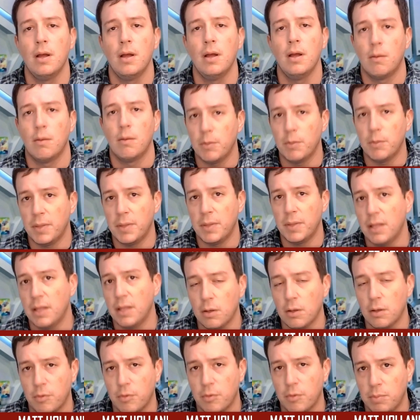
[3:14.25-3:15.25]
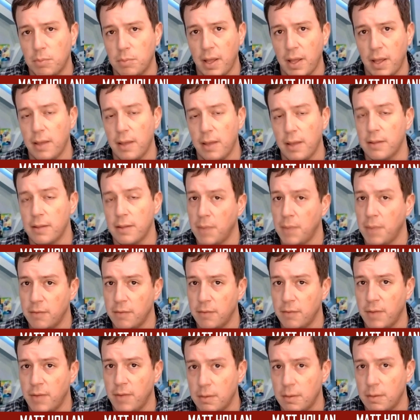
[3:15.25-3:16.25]
will be legal for play in the main
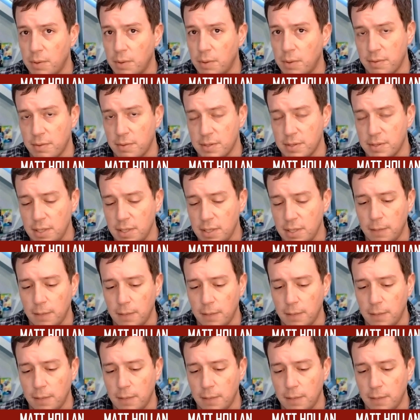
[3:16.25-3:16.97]
event, Prince of the City.